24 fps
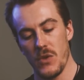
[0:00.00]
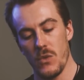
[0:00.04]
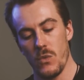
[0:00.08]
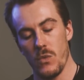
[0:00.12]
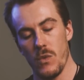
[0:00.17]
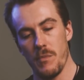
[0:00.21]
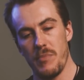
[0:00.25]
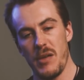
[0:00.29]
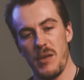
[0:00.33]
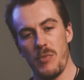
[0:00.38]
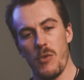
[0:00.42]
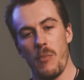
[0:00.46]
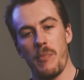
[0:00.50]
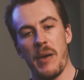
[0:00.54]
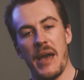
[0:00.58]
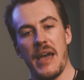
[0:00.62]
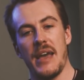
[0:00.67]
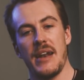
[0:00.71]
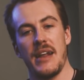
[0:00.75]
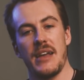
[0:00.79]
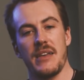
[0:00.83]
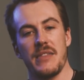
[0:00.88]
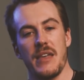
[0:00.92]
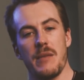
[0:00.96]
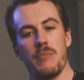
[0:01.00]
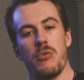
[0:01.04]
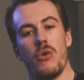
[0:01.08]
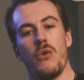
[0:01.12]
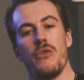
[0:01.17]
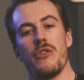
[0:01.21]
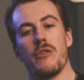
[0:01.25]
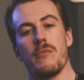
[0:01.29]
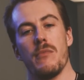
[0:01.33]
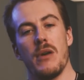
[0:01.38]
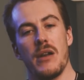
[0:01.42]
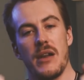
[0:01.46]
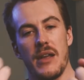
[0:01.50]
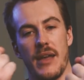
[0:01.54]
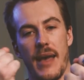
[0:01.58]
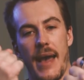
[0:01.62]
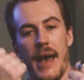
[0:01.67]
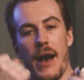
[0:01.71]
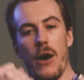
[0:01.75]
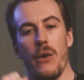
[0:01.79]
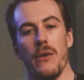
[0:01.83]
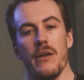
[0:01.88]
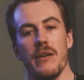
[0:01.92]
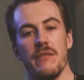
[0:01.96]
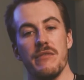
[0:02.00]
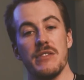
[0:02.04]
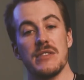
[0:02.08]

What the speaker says: when people panic, they pull their money out of